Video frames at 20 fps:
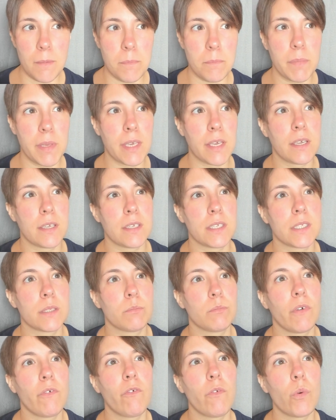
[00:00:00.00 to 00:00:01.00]
Because
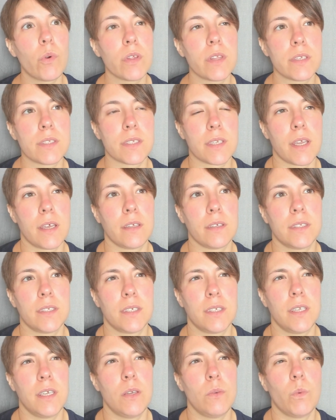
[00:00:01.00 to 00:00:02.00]
before the
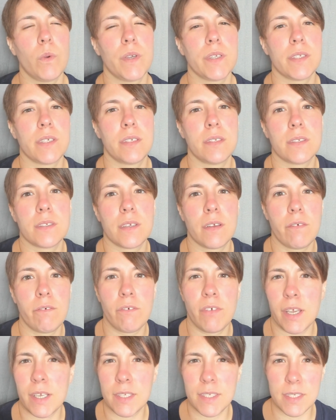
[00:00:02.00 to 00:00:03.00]
skeleton, he wasn't
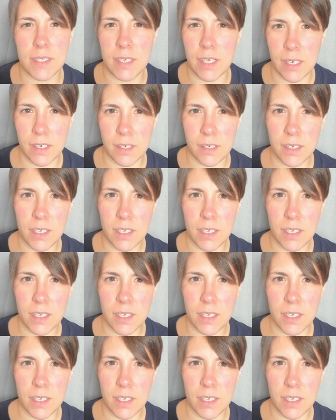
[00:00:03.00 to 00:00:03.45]
fascinated.